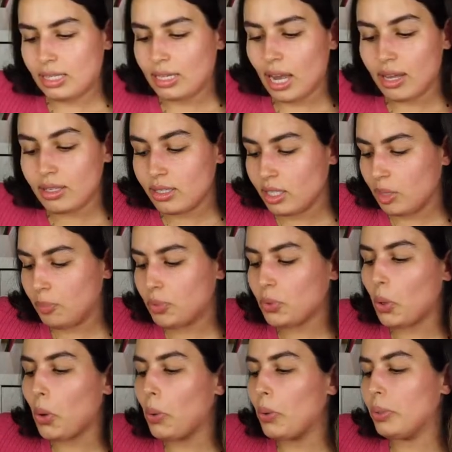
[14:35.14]
It
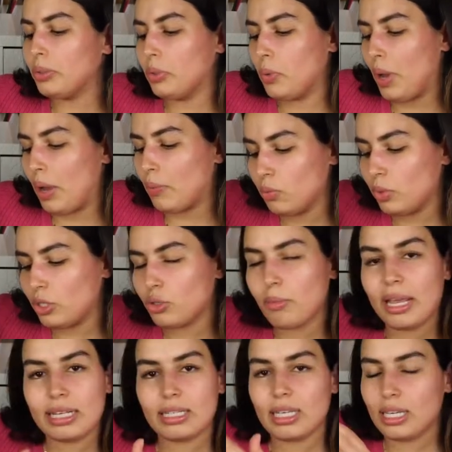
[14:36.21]
unzips all the way, which
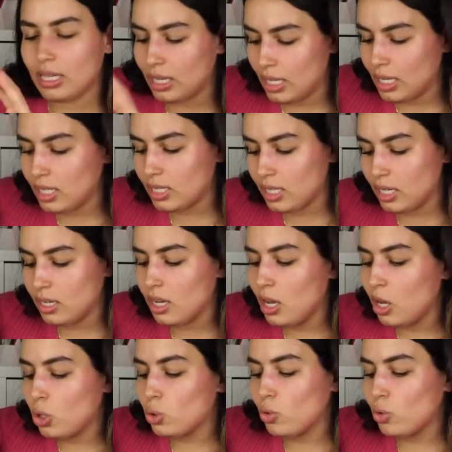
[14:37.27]
makes it easy